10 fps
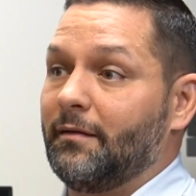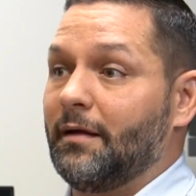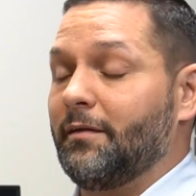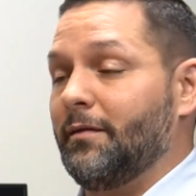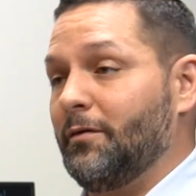a
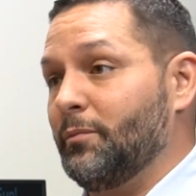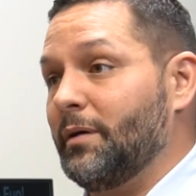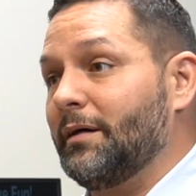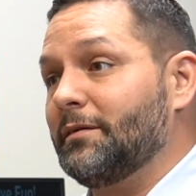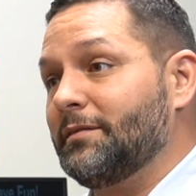lot of the home
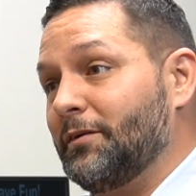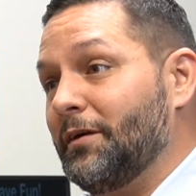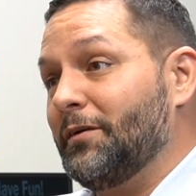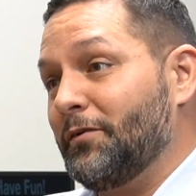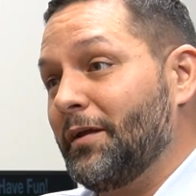buyers that
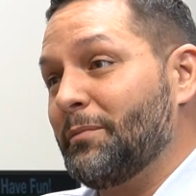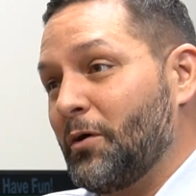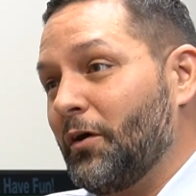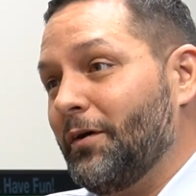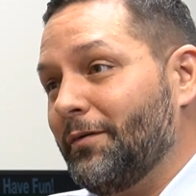are entering the
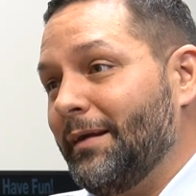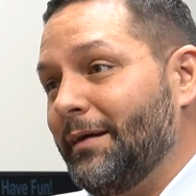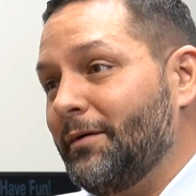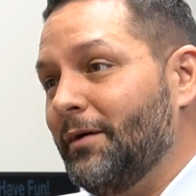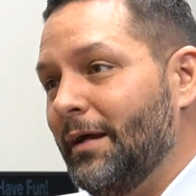market right
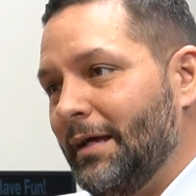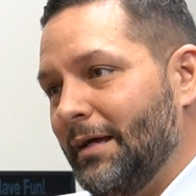now